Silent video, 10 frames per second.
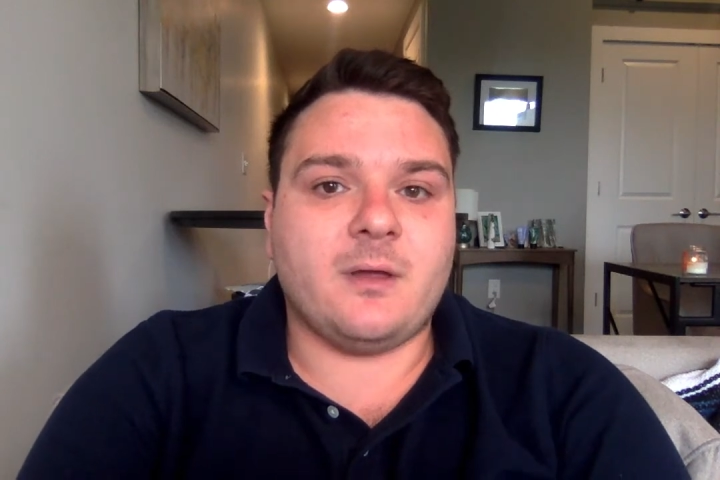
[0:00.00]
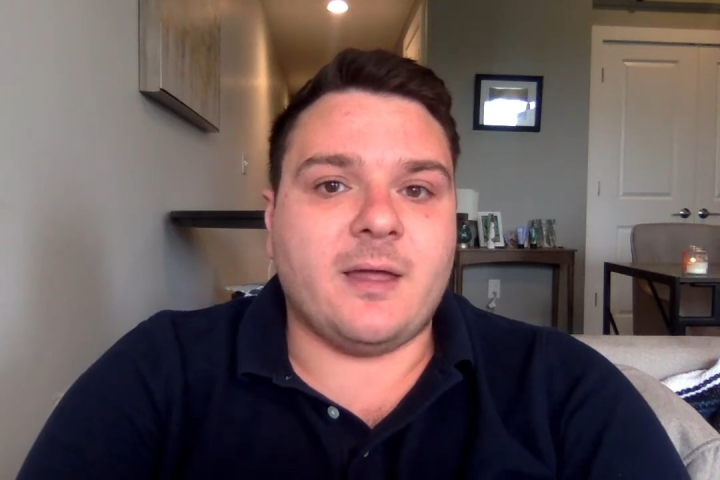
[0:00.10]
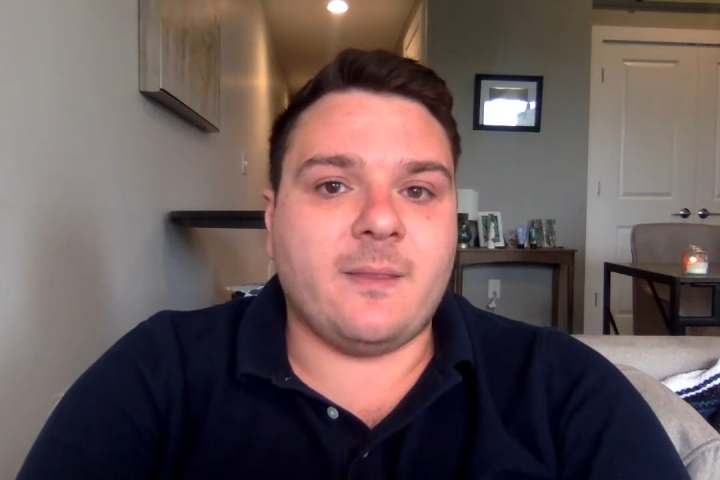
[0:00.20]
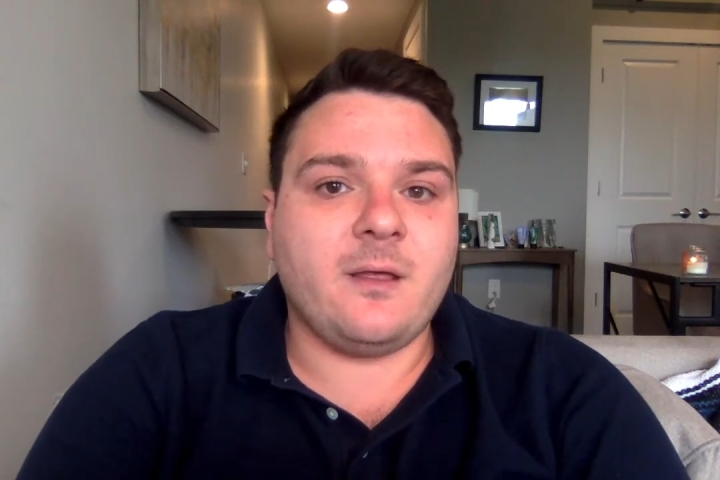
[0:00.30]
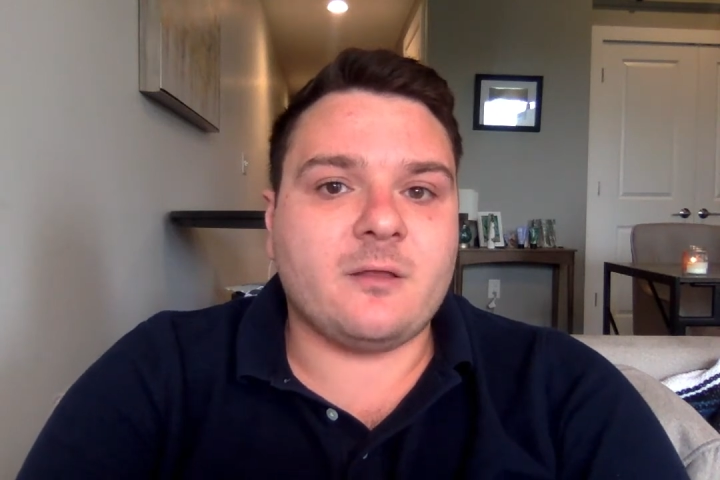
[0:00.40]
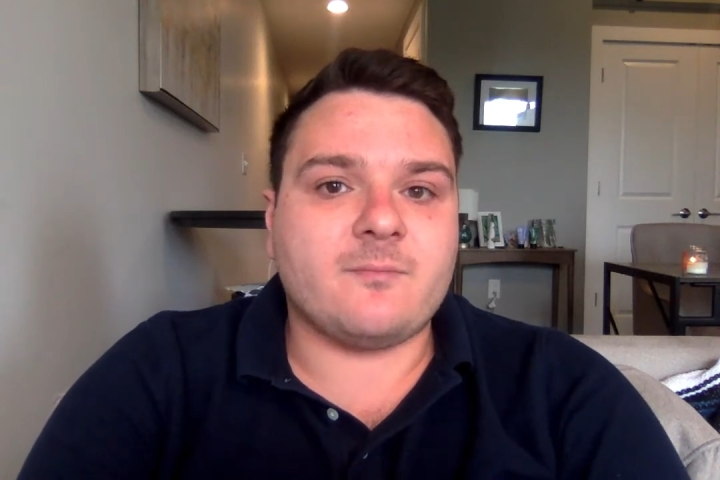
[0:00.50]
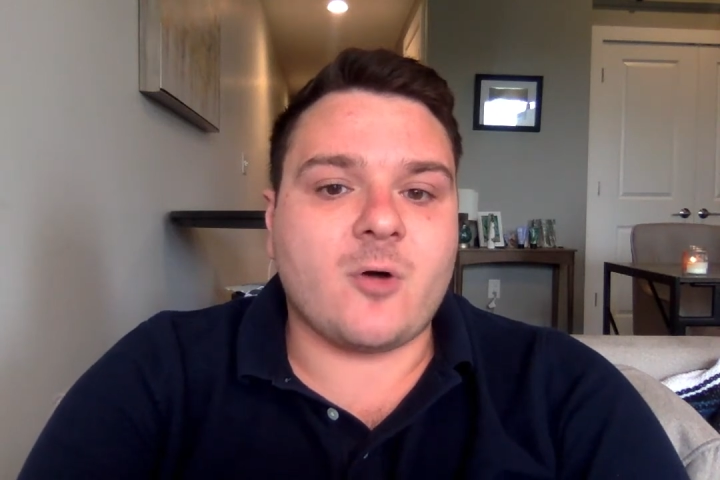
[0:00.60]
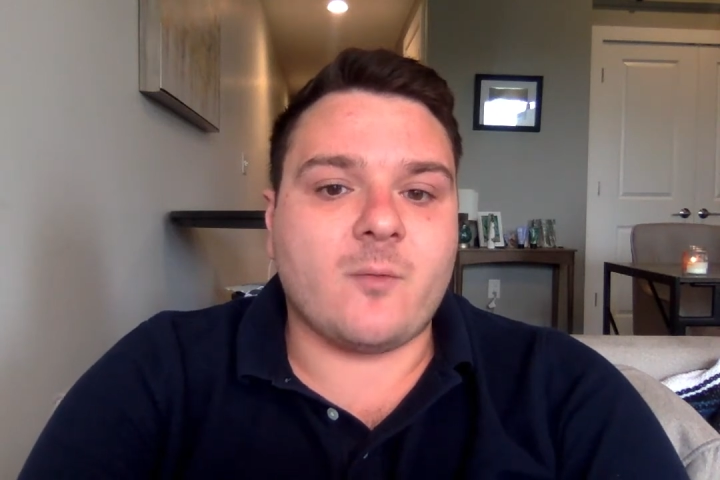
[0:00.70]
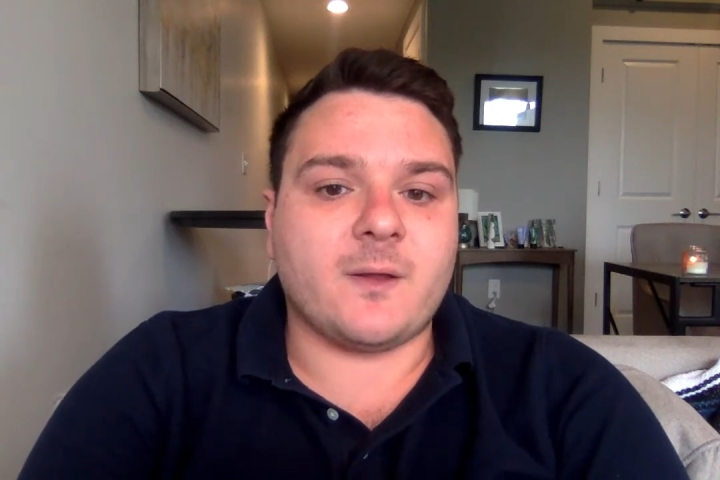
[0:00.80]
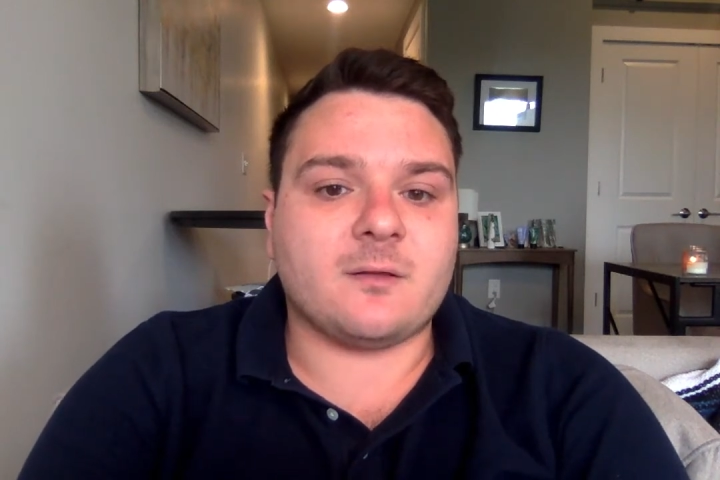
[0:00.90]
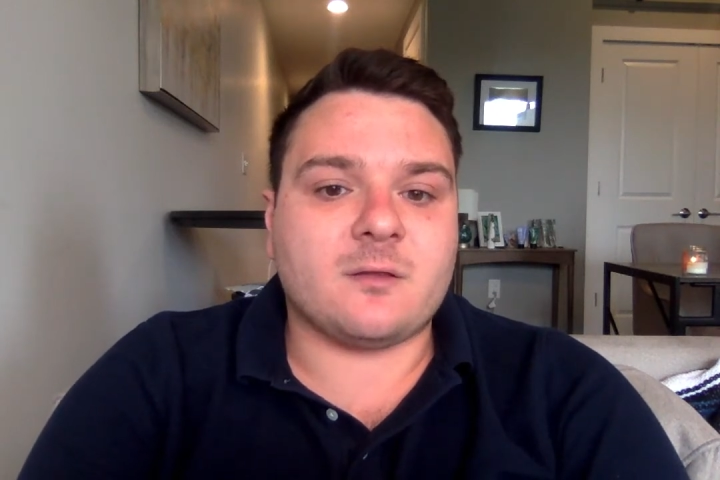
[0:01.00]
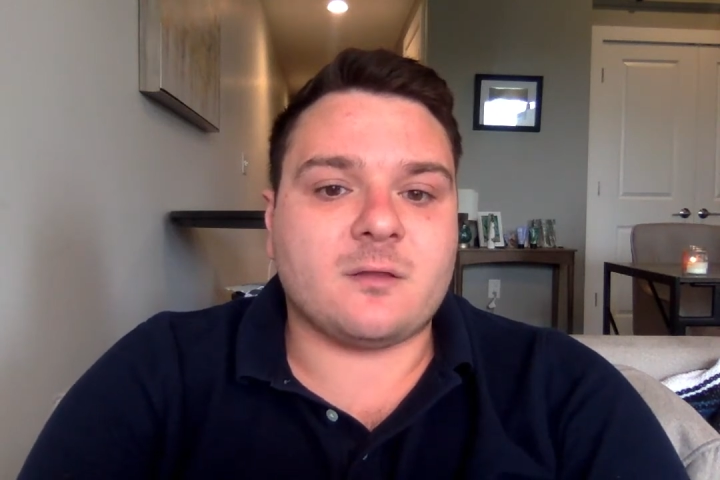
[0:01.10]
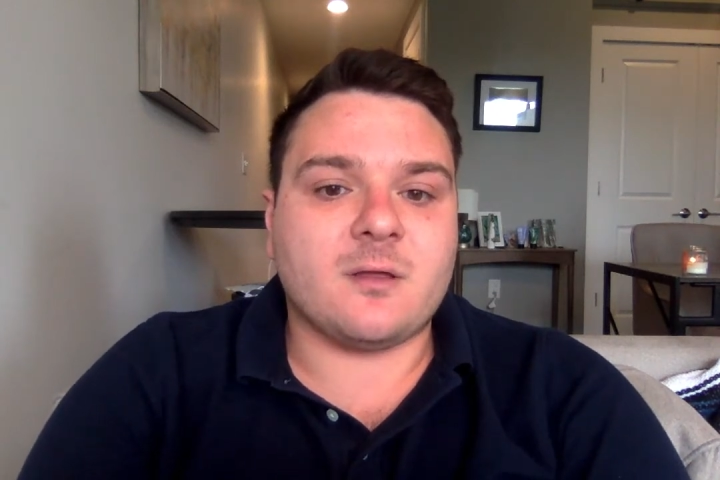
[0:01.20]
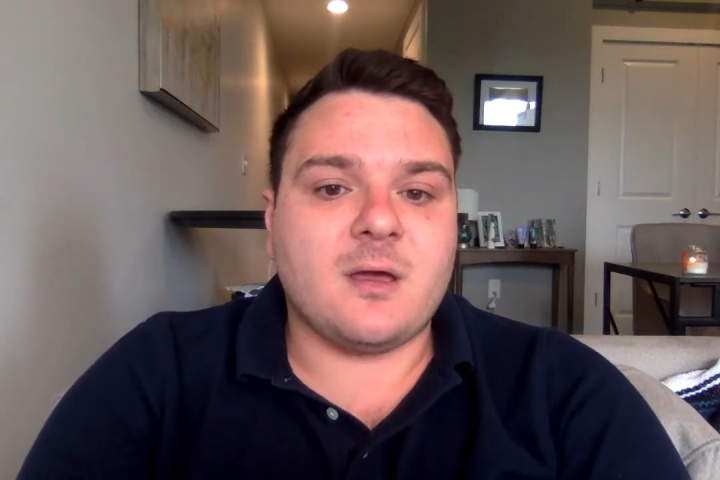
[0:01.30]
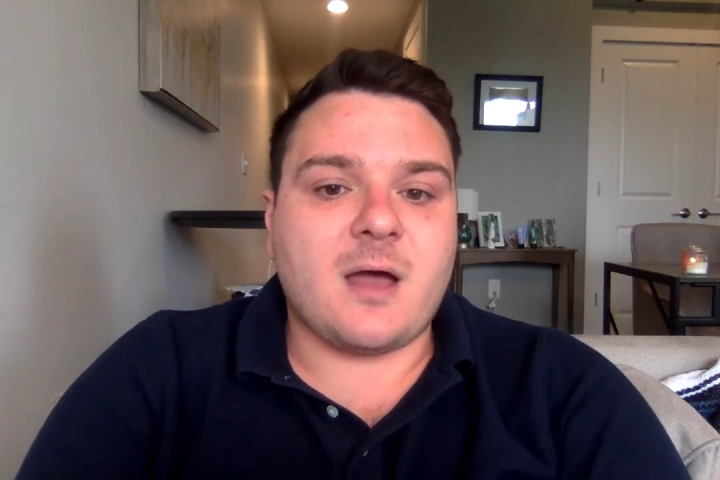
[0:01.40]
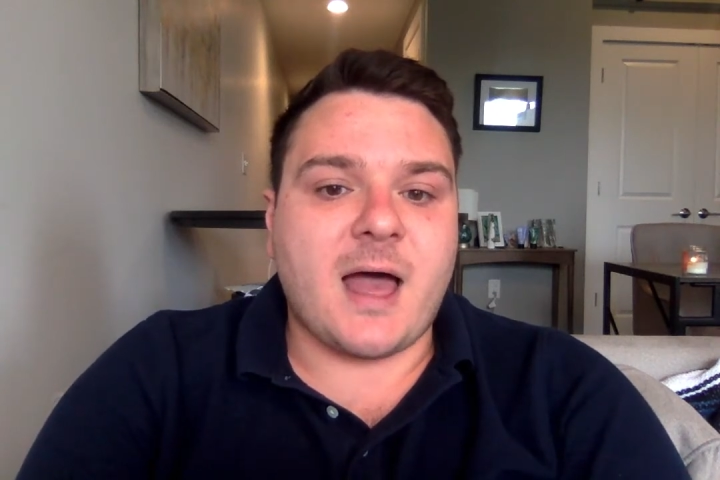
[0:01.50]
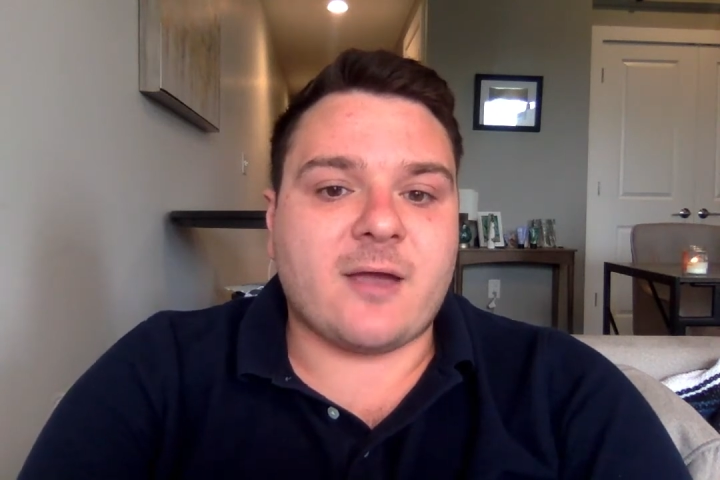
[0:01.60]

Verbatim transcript: In these moments, I